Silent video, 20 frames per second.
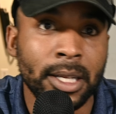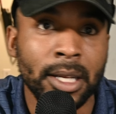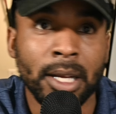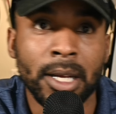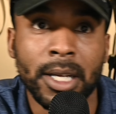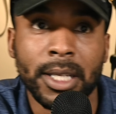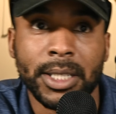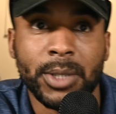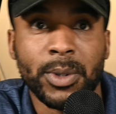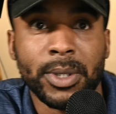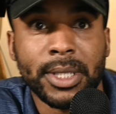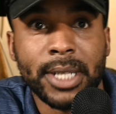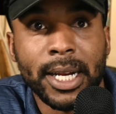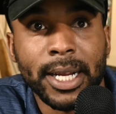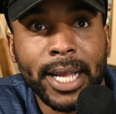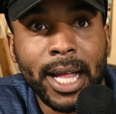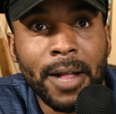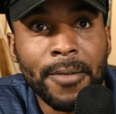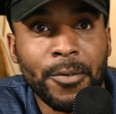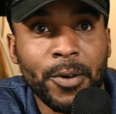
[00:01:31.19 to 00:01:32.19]
She would have said a
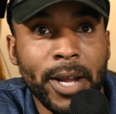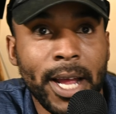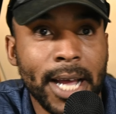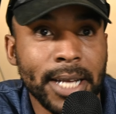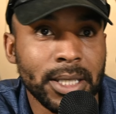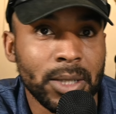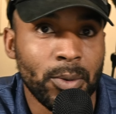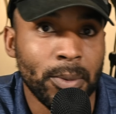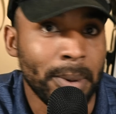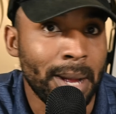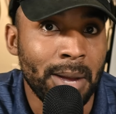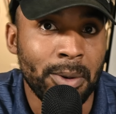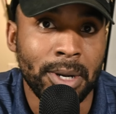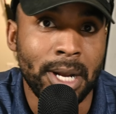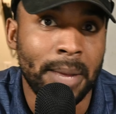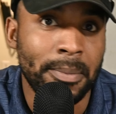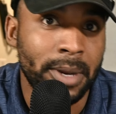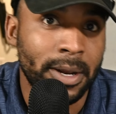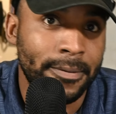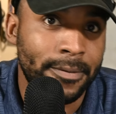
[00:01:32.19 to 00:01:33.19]
California accent, probably would not have
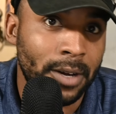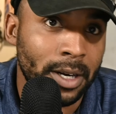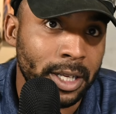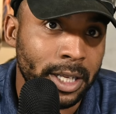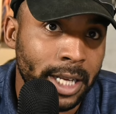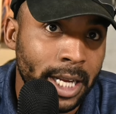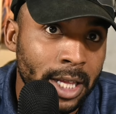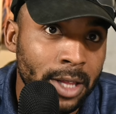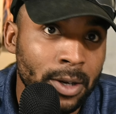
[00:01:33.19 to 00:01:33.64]
been as funny either.